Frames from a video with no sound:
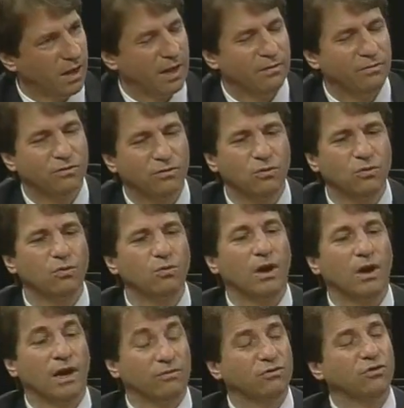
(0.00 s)
I have two
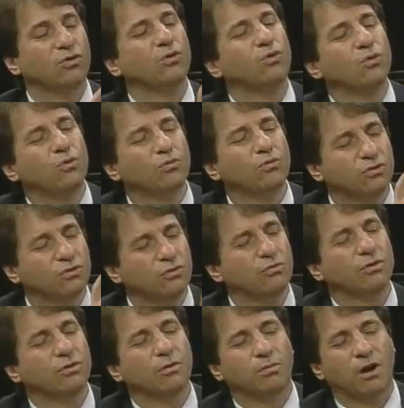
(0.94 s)

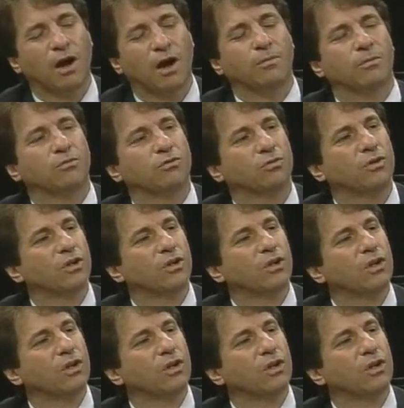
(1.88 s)
real problems.